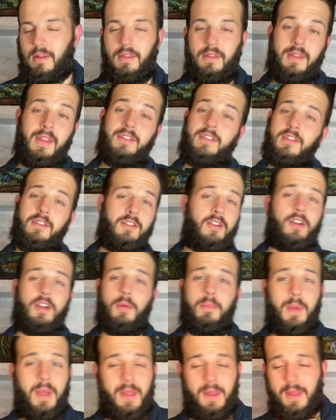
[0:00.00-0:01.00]
this is your
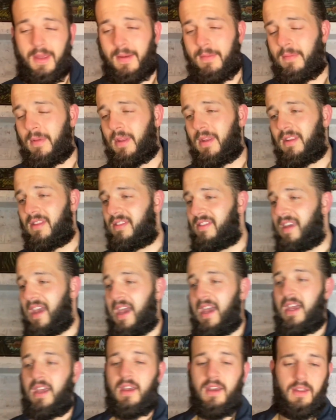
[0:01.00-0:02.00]
chameleon.
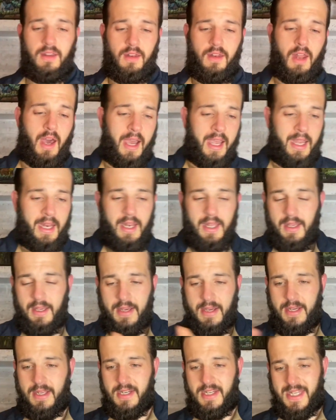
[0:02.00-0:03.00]
Day, night,
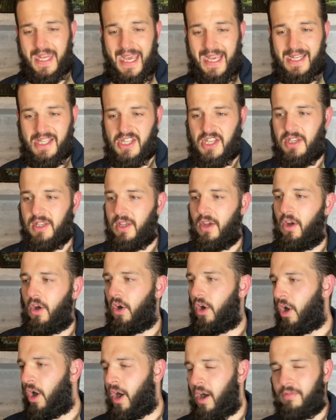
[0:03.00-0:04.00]
date,
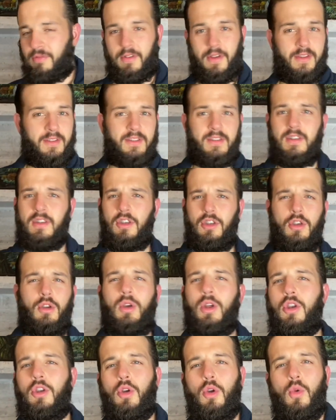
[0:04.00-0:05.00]
office. You
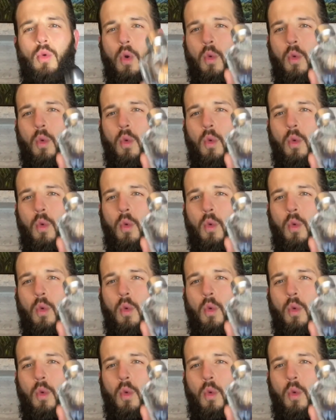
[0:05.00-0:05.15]
can do